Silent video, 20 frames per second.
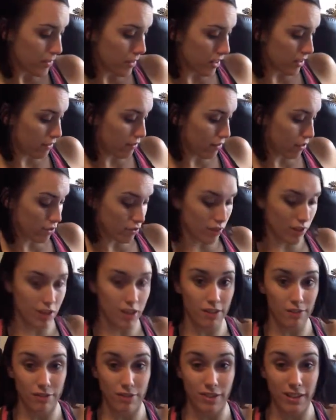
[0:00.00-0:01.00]
If you're
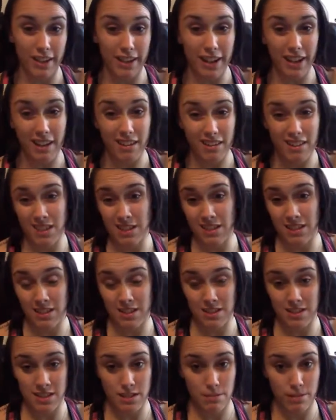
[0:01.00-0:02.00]
looking for like healthy,
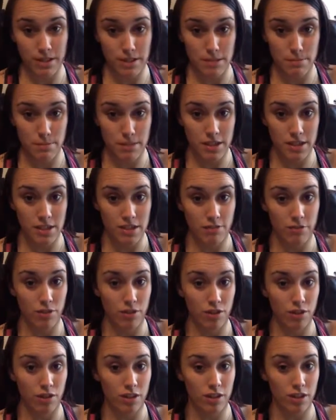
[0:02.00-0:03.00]
easy recipes, if
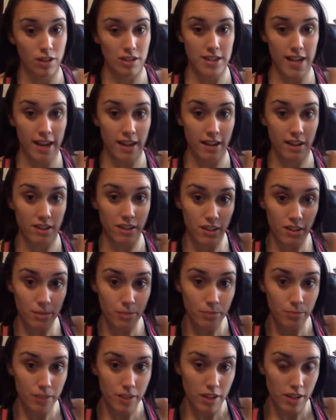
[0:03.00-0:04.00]
you're gonna tackle
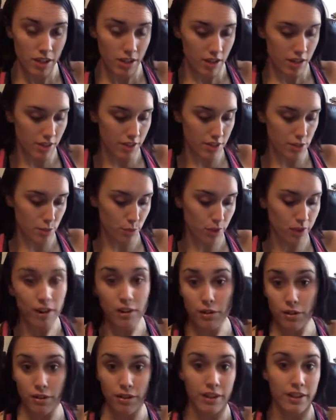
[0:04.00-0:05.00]
this
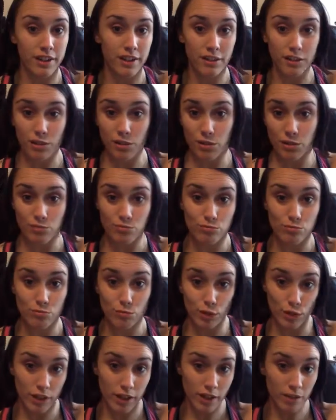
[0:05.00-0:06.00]
workout or any other
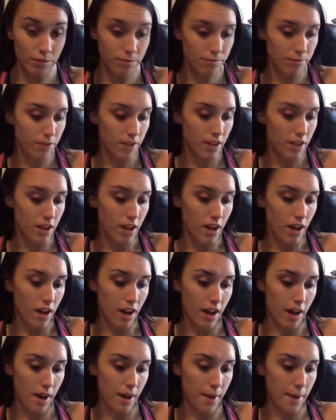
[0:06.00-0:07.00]
workout,
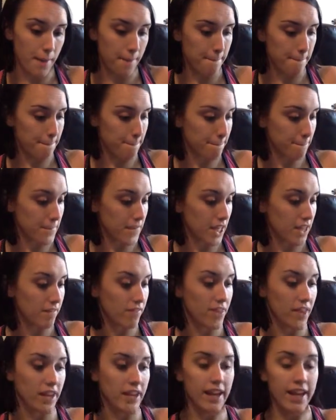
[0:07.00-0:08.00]
then
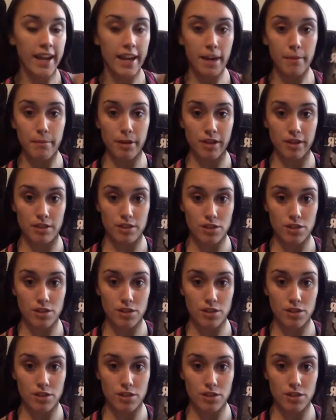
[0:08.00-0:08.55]
Hammer.